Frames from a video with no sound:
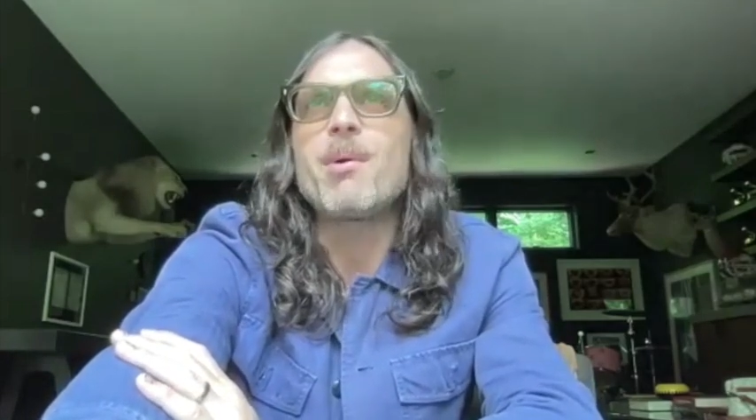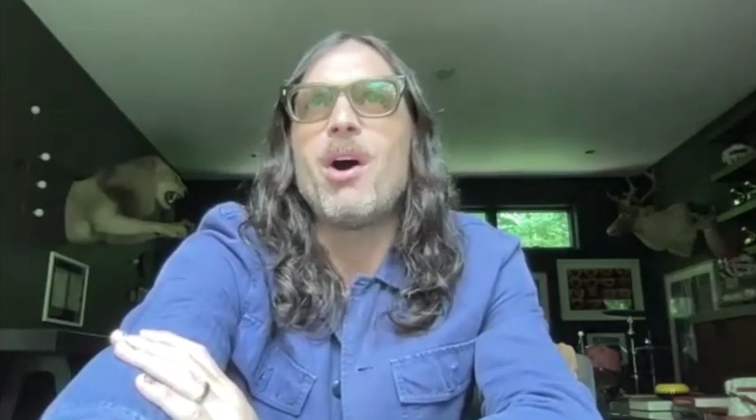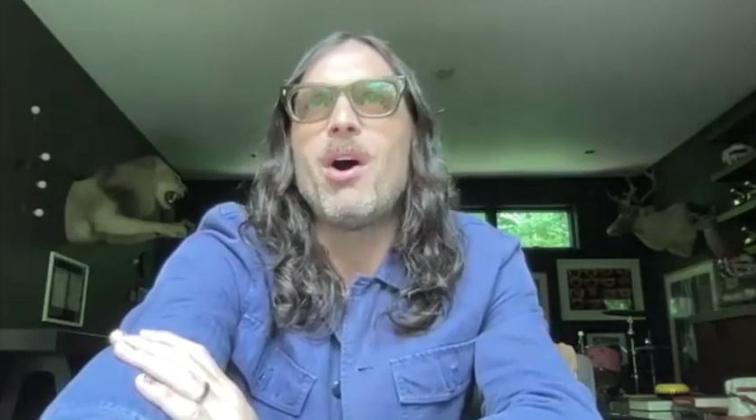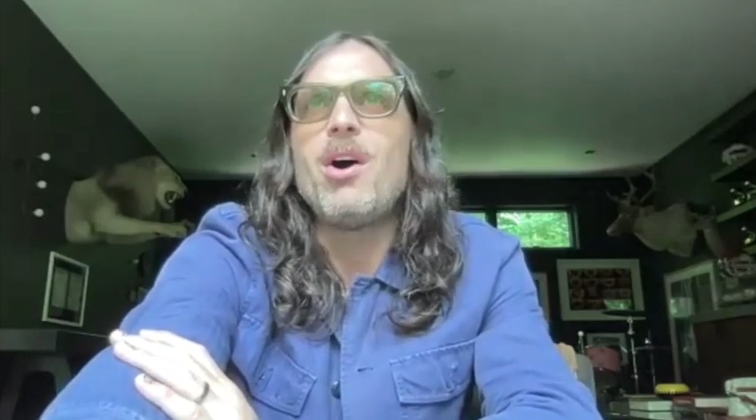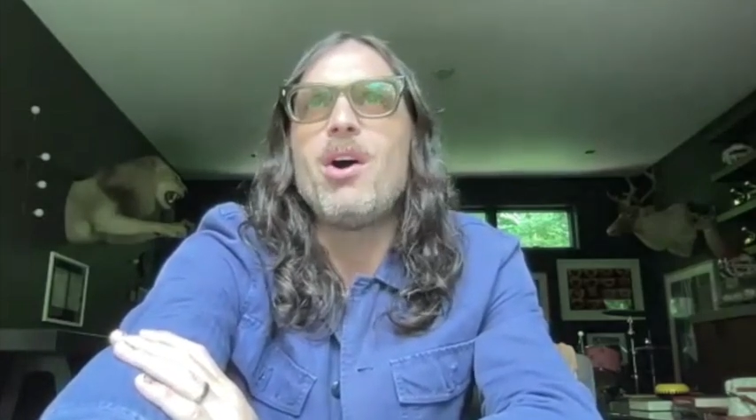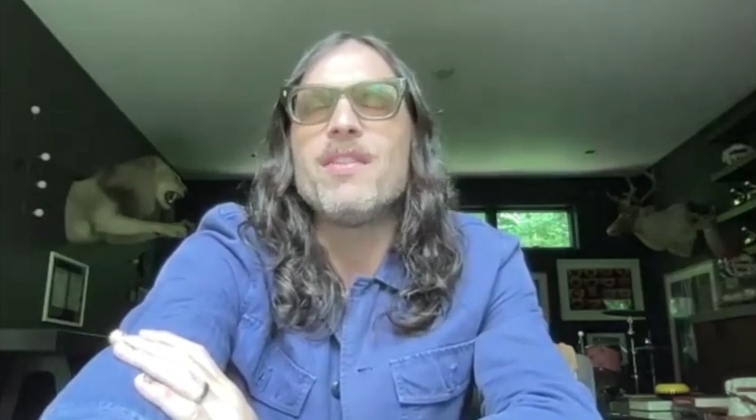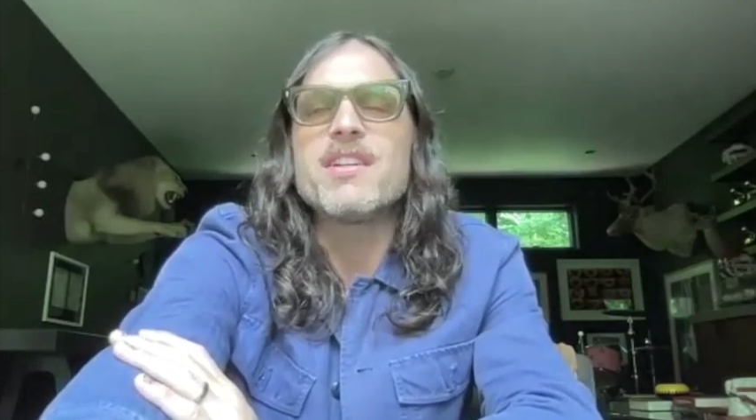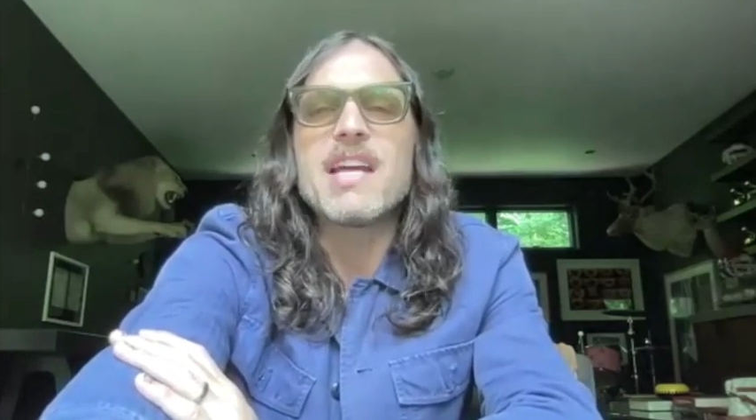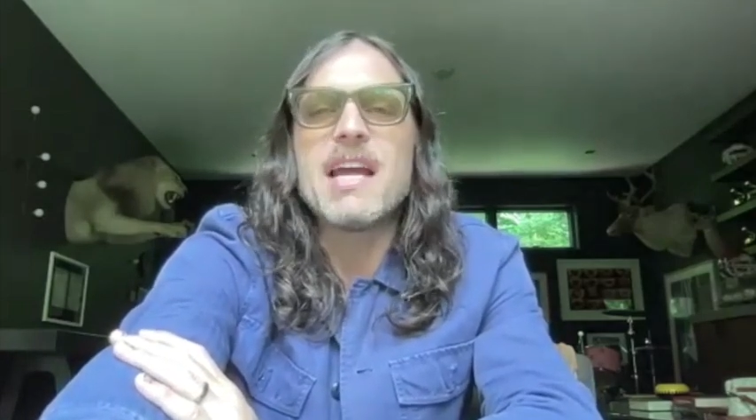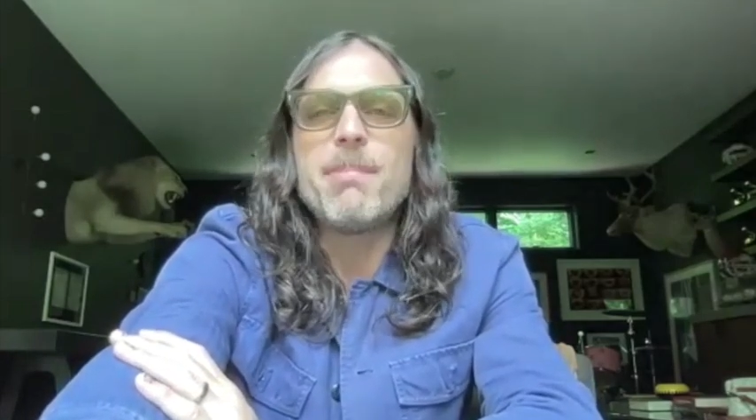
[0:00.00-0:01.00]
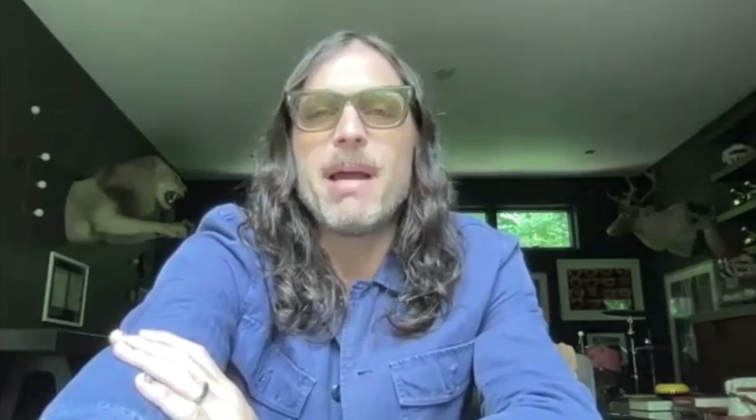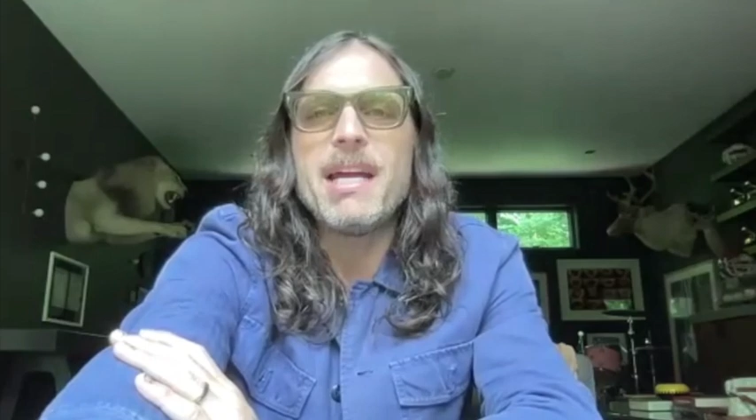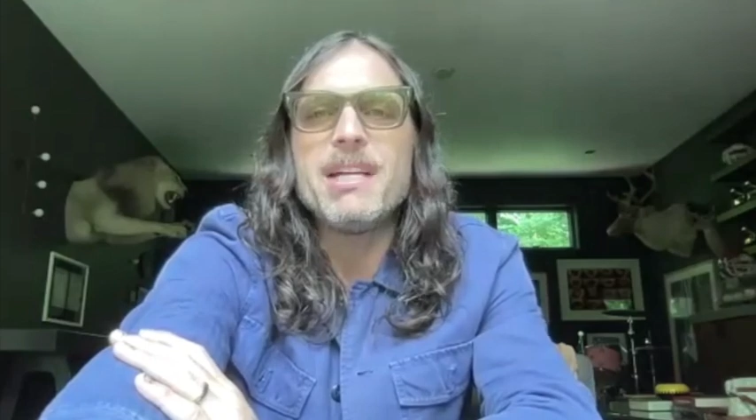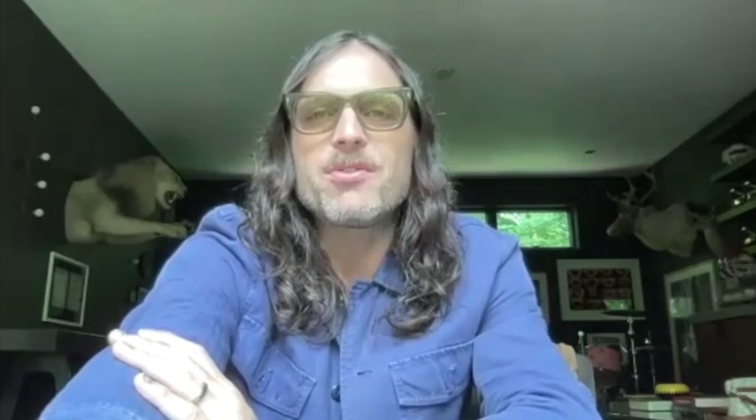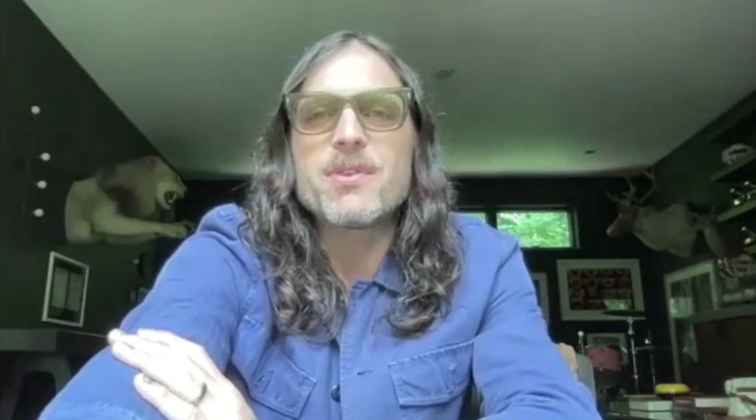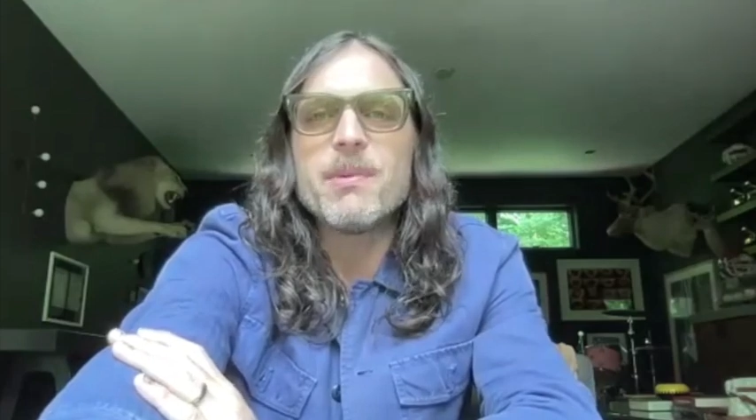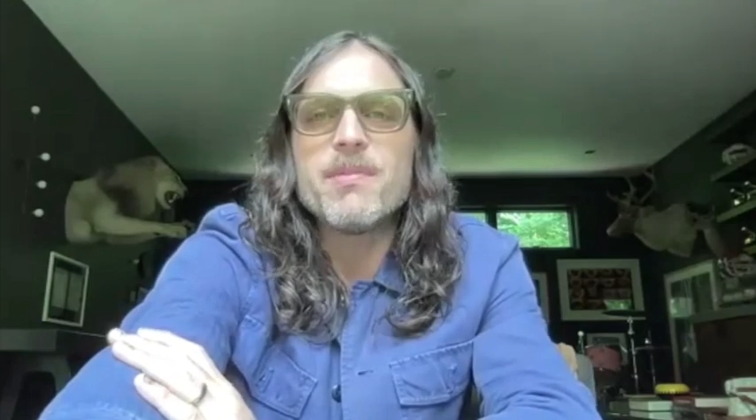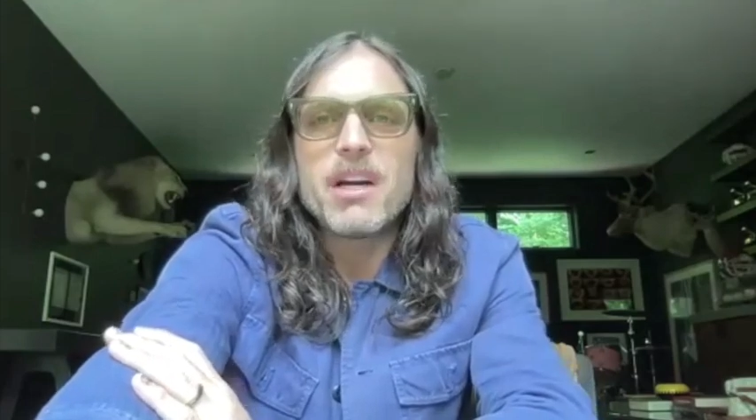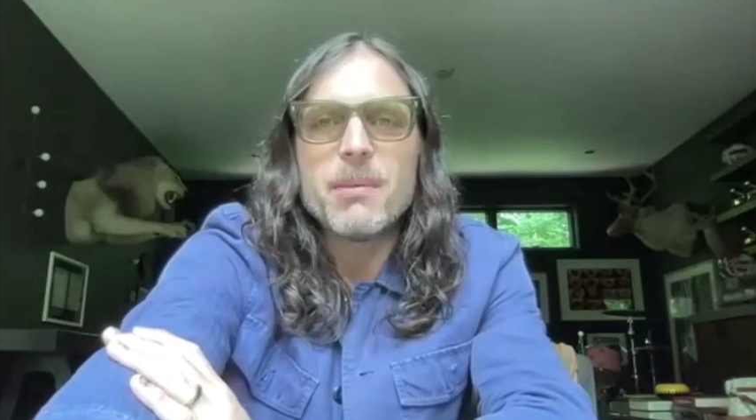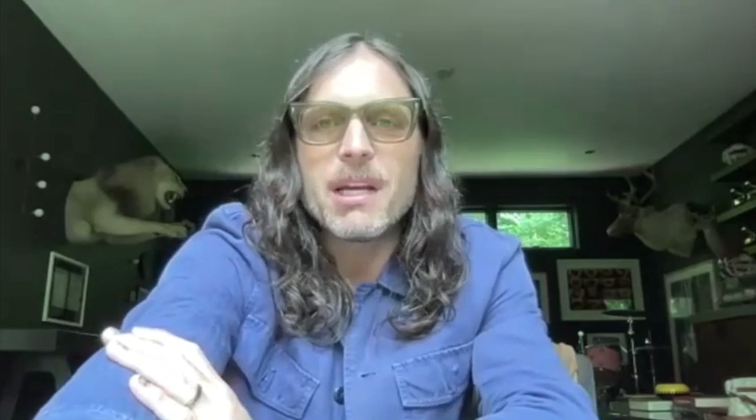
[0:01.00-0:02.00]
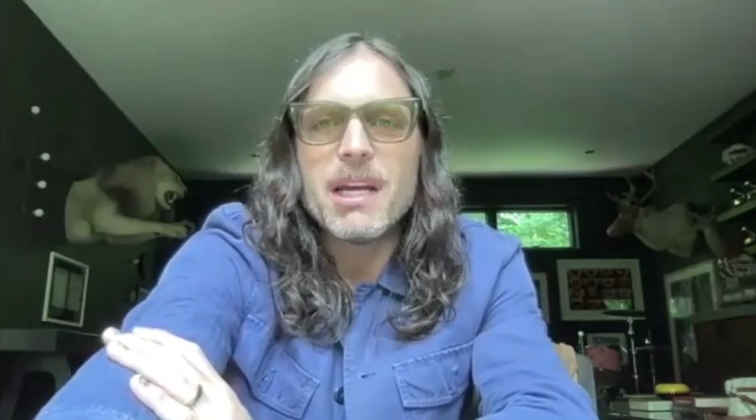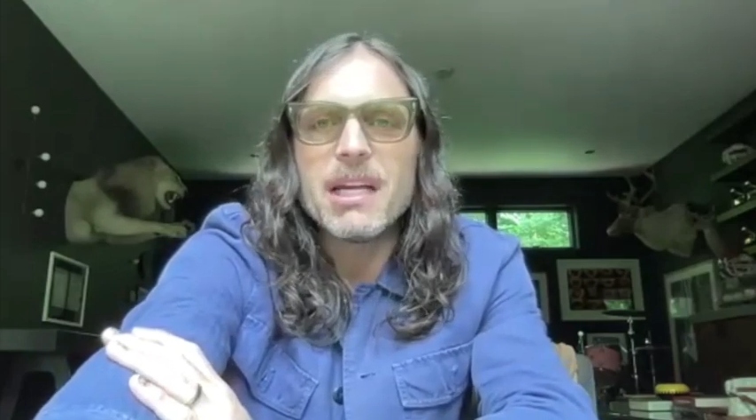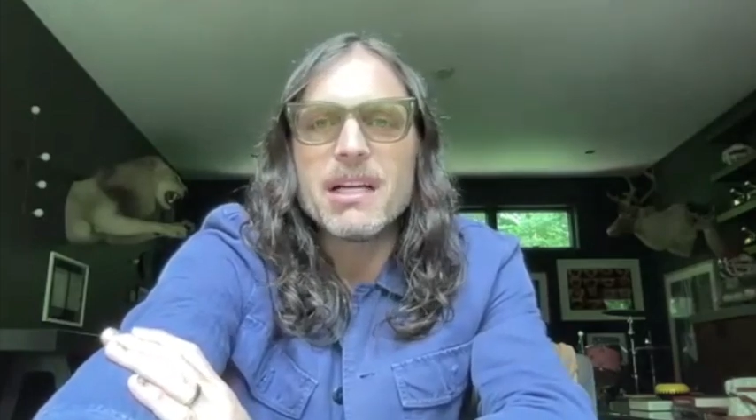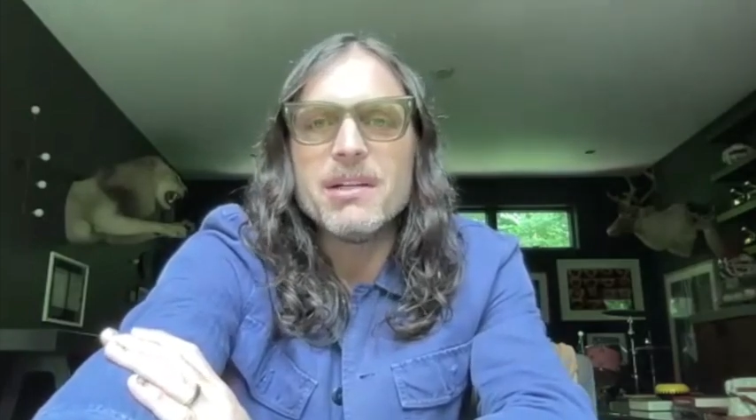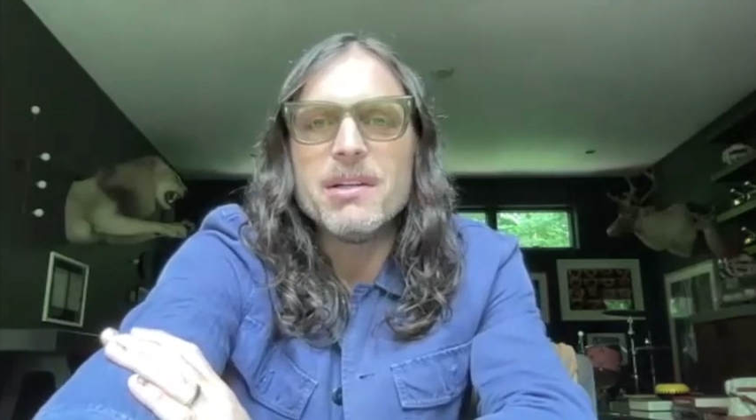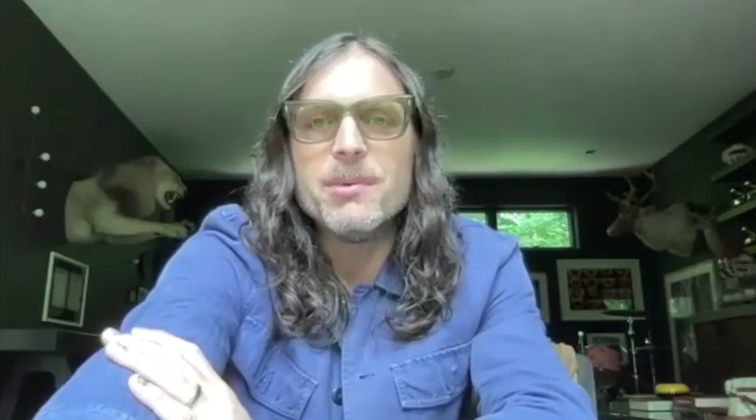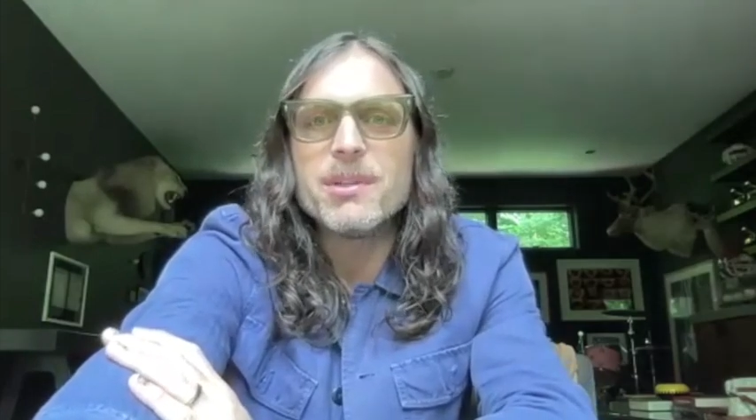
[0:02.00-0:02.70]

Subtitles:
we were all on the same page from the very beginning,